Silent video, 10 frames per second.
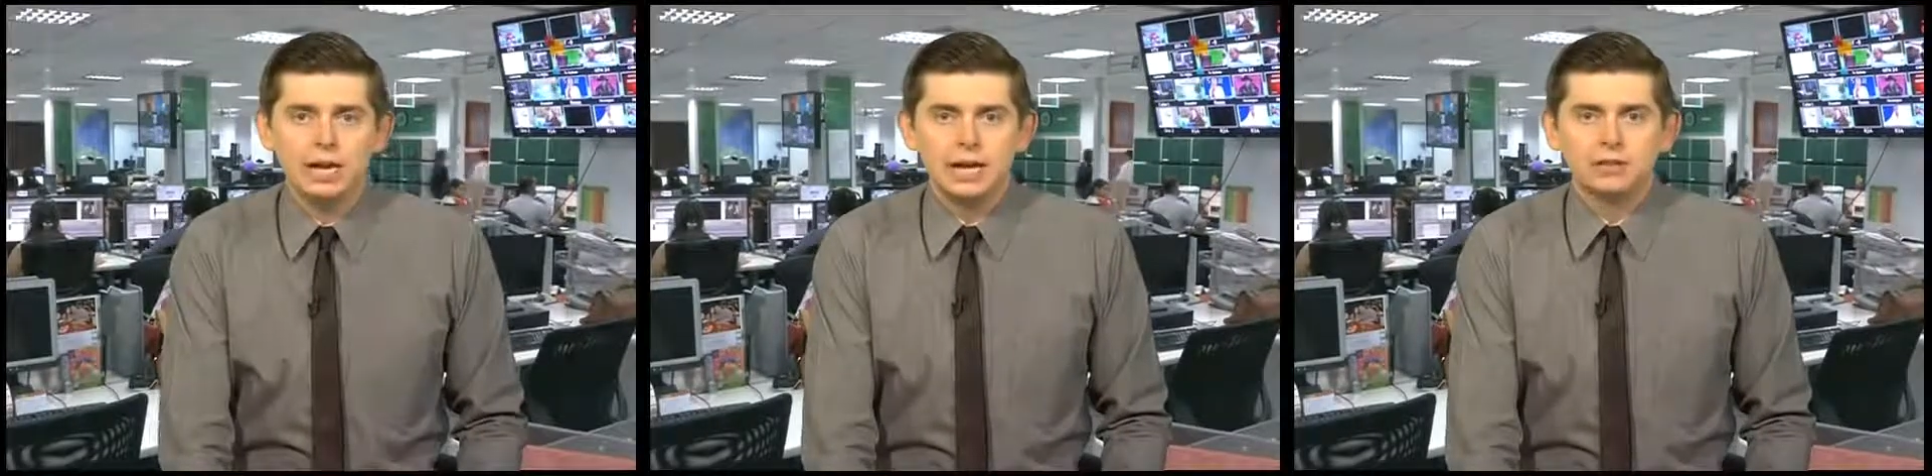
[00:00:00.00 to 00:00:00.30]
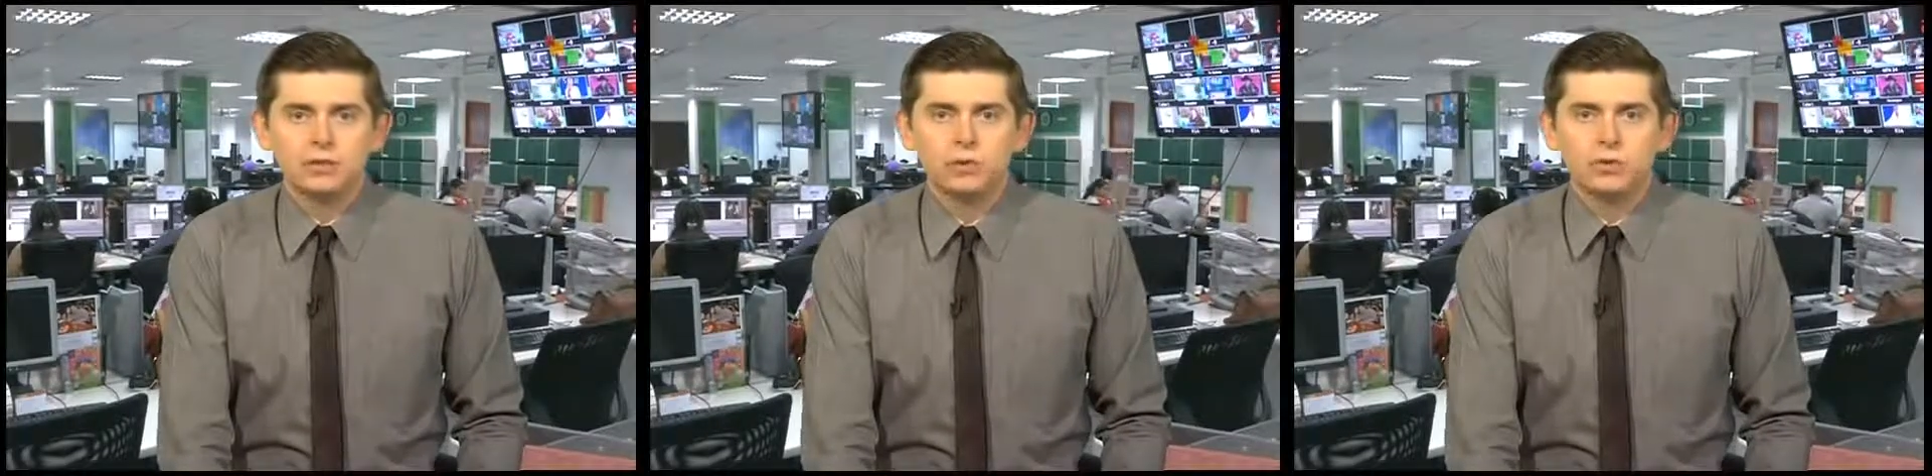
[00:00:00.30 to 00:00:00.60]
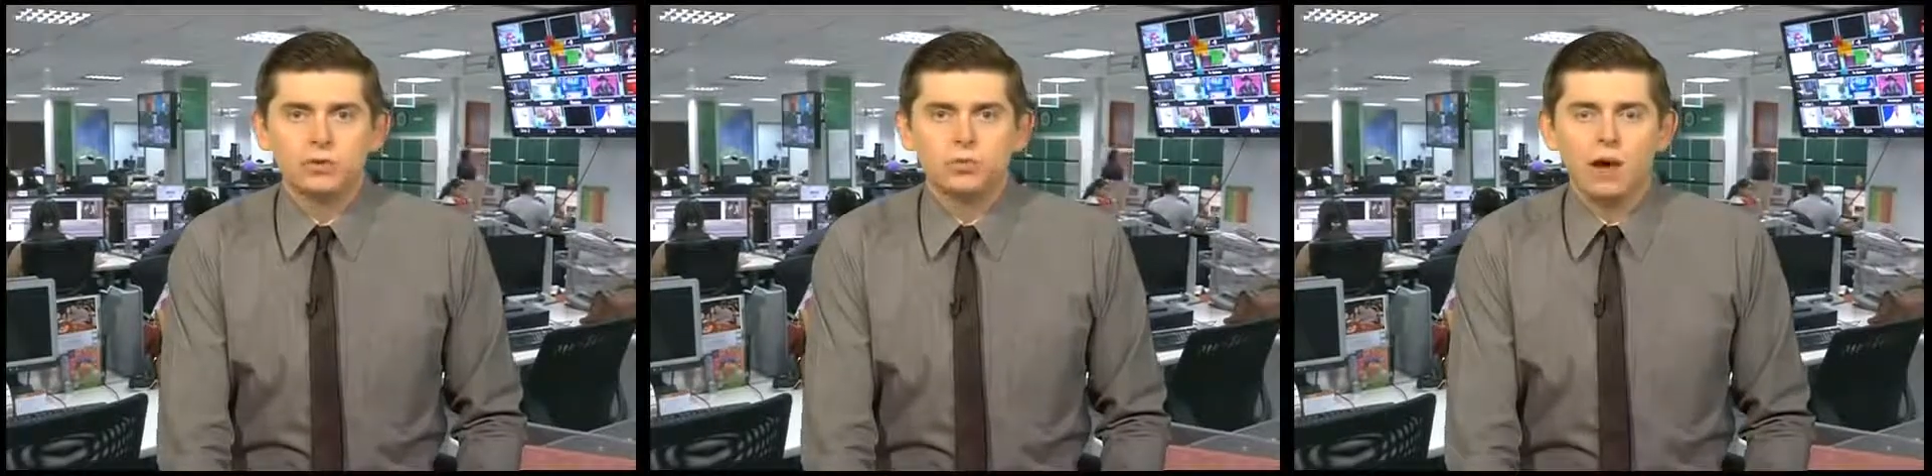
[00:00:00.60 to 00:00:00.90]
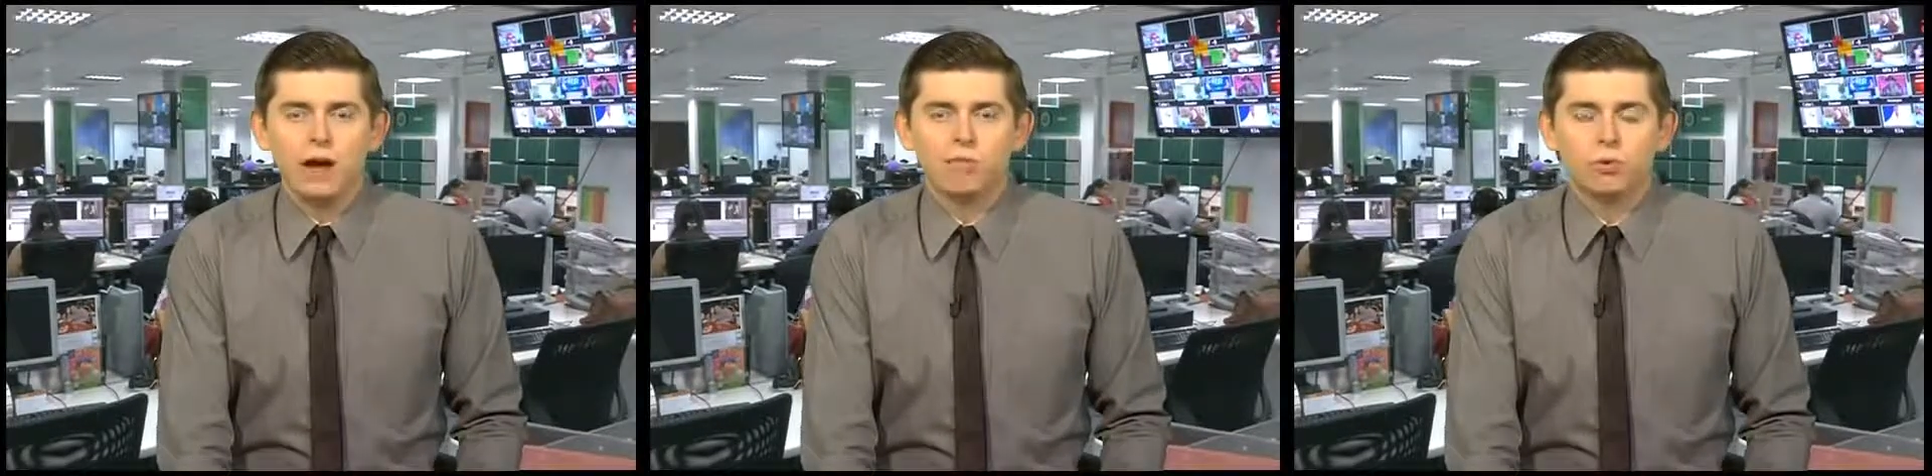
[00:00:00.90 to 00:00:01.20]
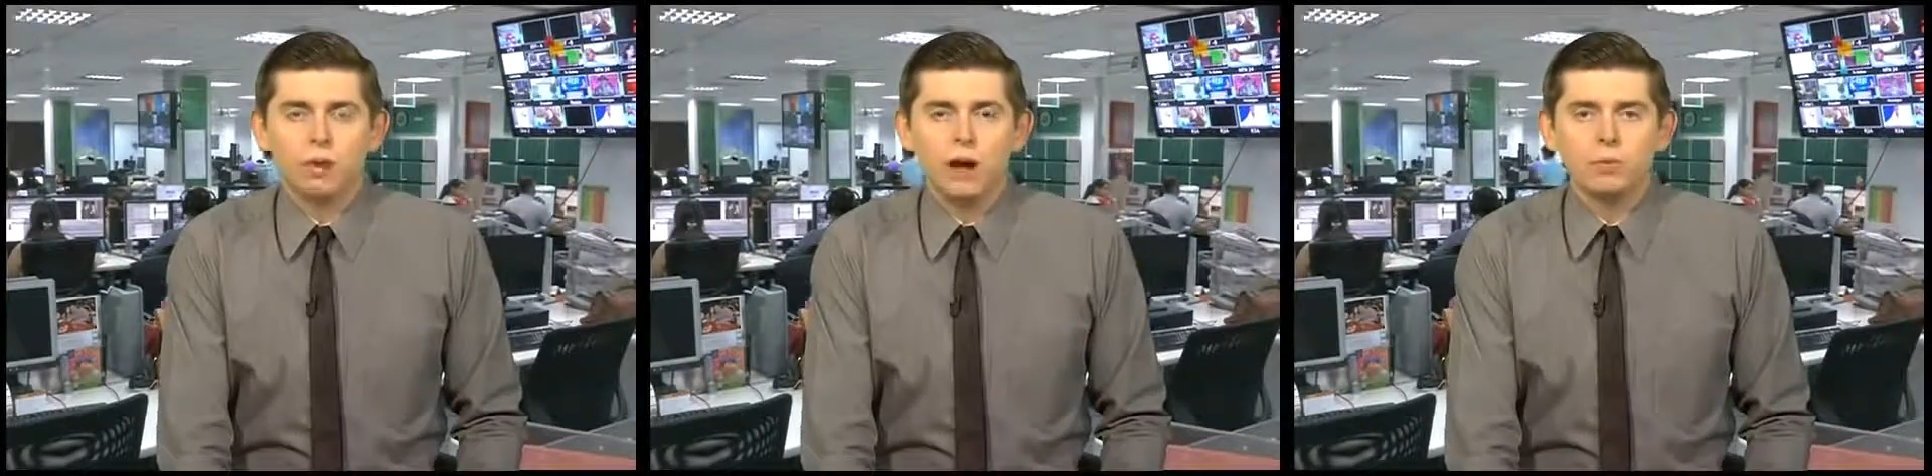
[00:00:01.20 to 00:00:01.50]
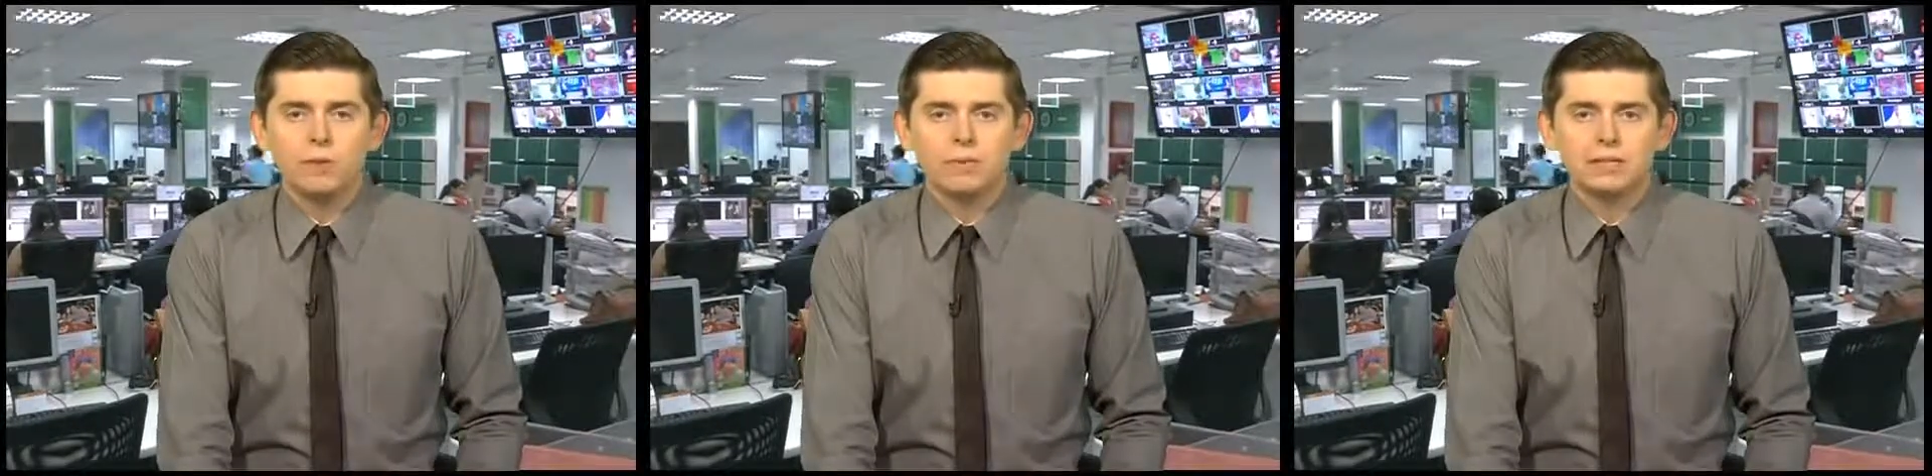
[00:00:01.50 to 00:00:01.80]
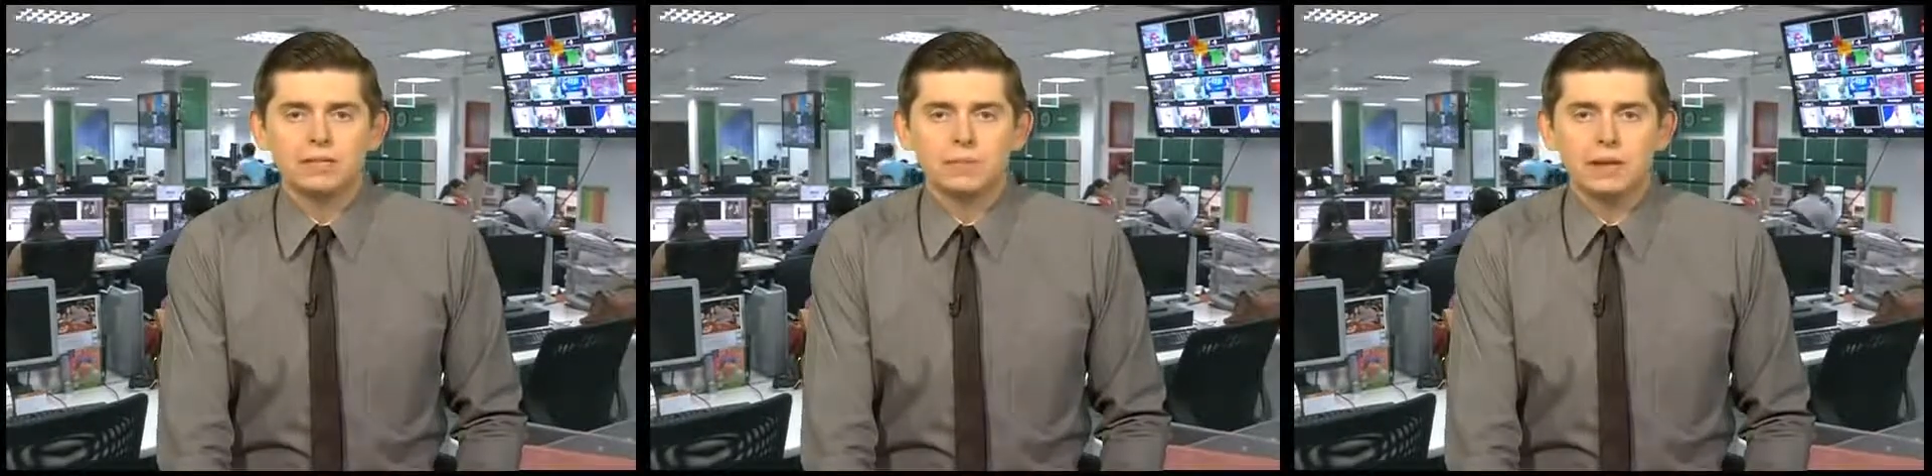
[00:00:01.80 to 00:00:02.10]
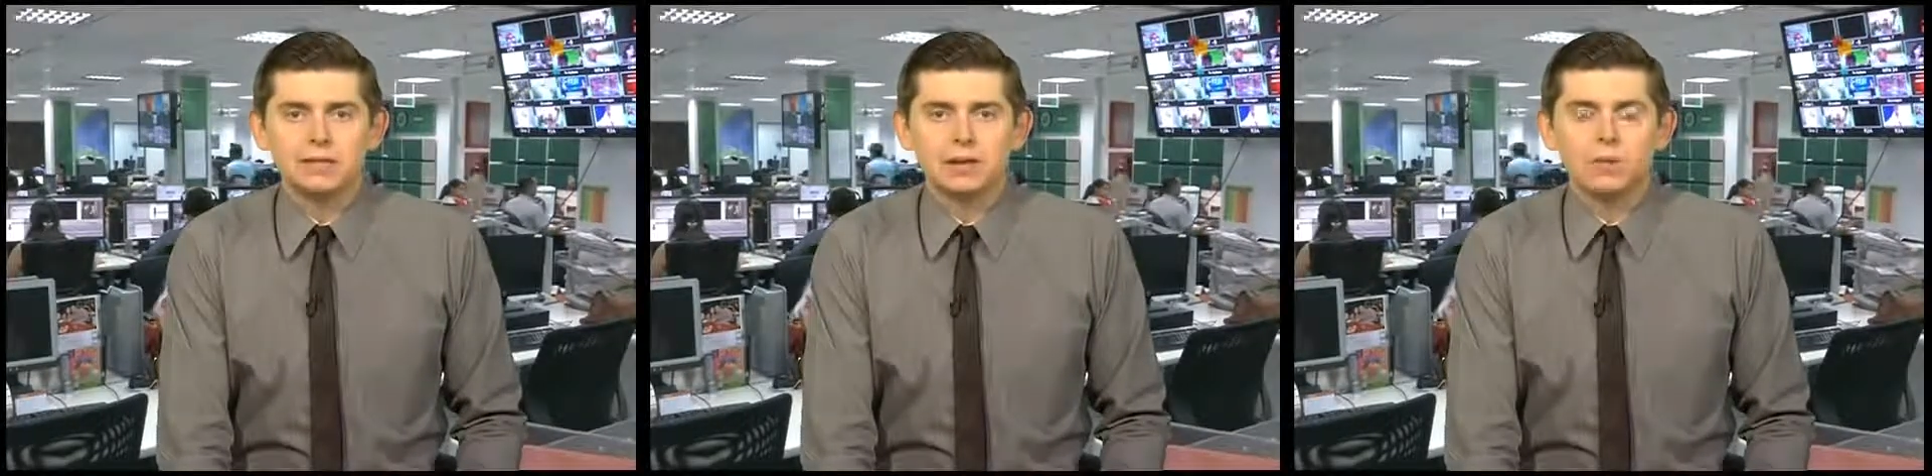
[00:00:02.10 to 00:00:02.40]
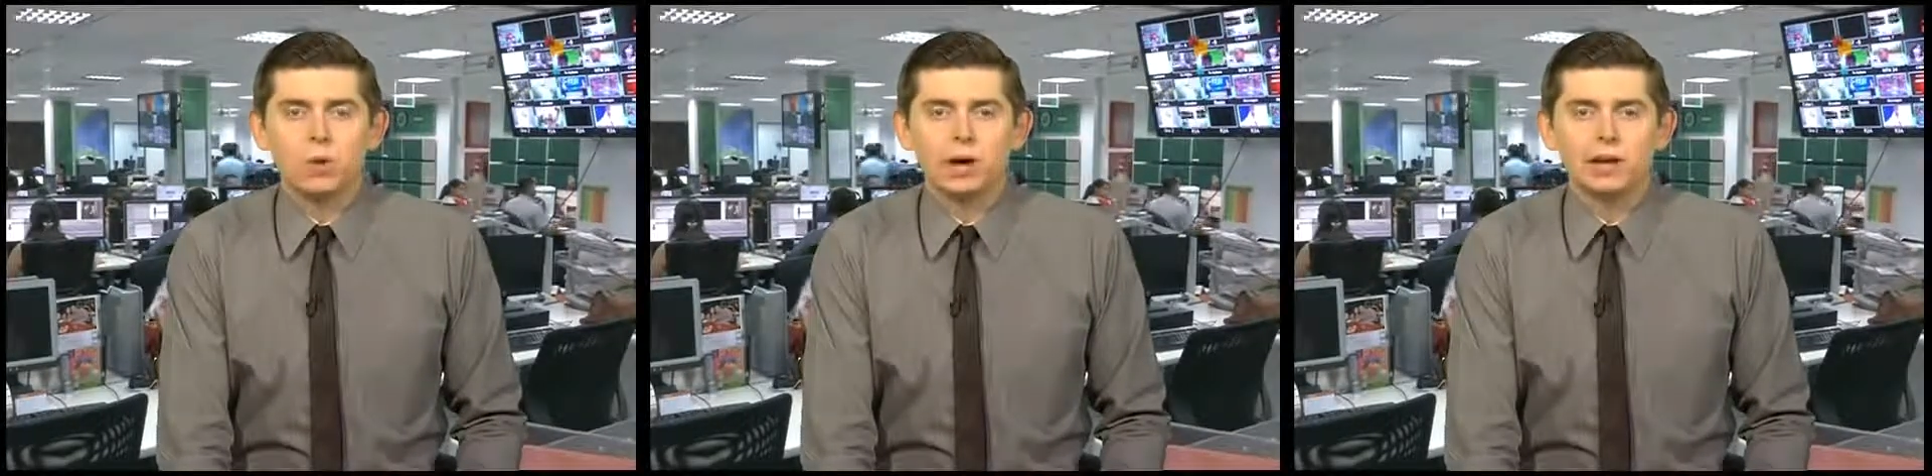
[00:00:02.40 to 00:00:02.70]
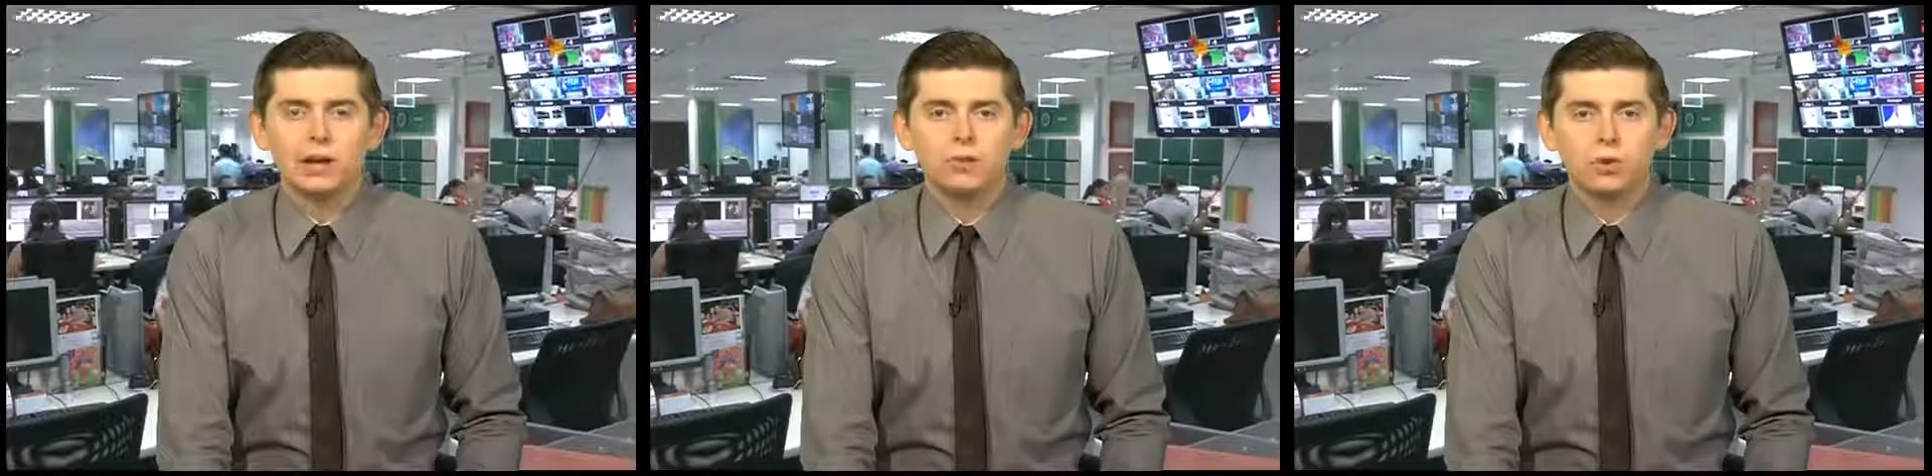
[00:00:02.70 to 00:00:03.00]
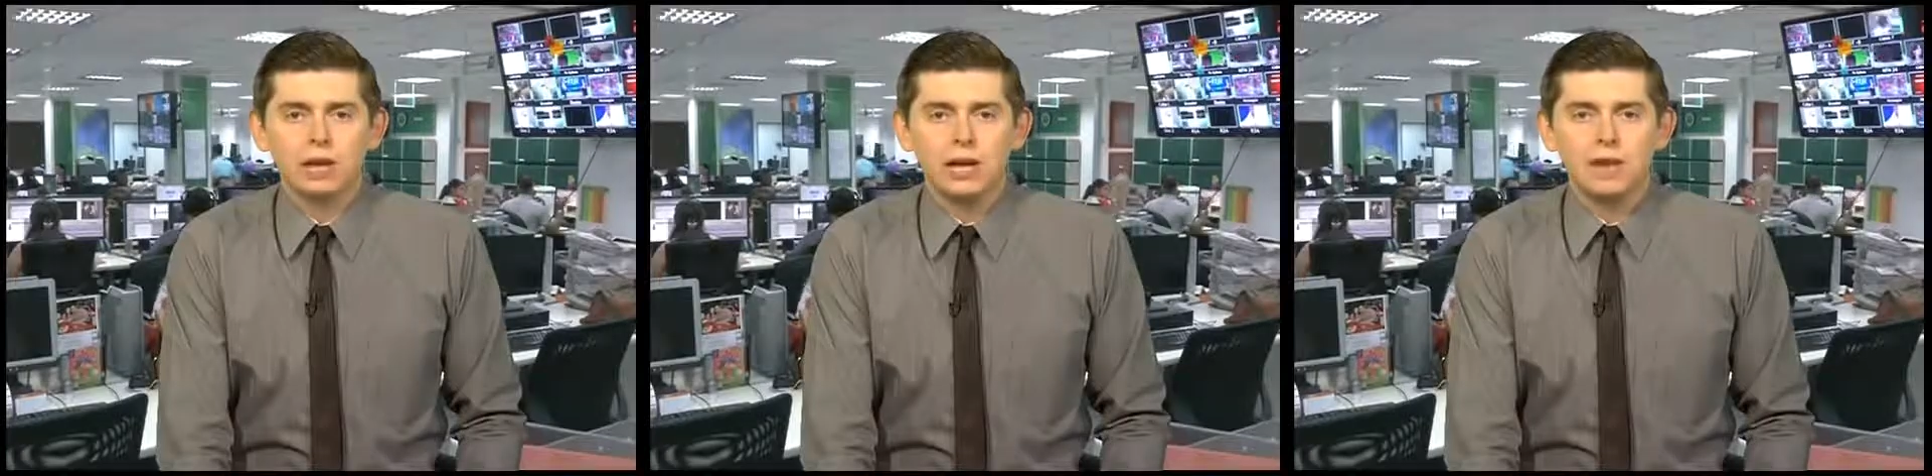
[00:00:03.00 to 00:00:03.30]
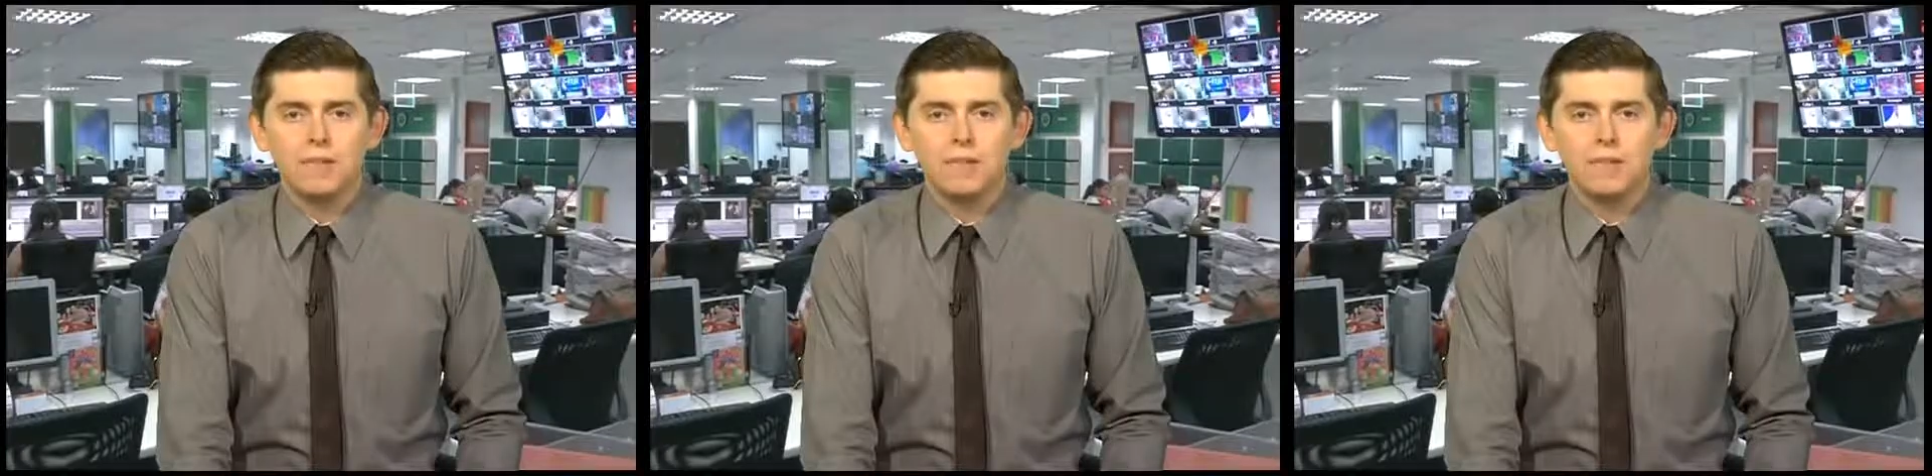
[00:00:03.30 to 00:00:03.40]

His closest rival, right-wing businessman Samuel Doria